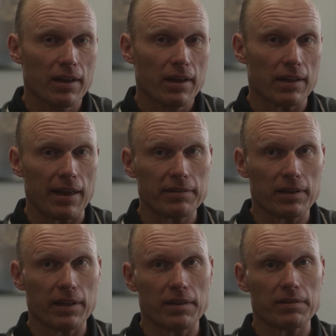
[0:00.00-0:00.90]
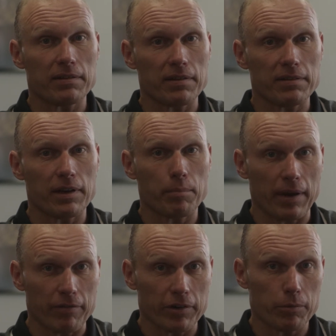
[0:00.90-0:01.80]
Classically, this existed in
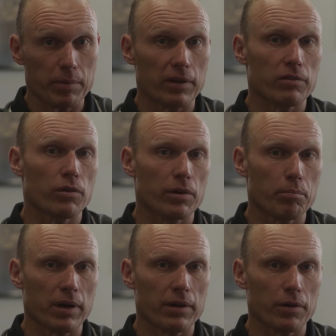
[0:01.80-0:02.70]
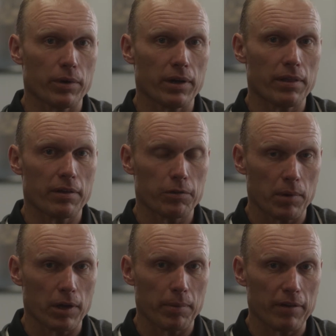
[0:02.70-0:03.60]
beverage because you could partner with a
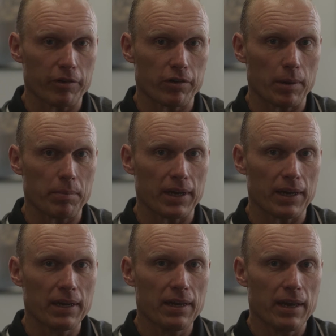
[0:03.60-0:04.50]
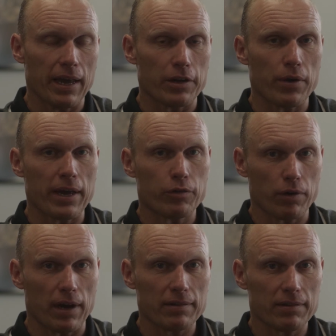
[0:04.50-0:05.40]
smaller beverage company and you had
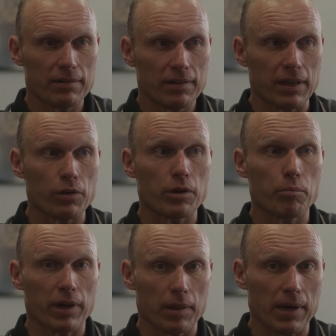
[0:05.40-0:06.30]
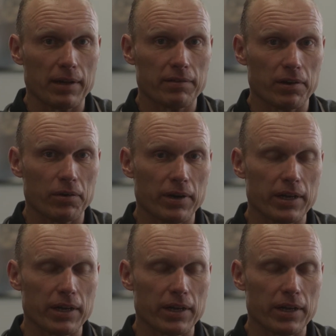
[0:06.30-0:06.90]
trucks that you could bring them onto,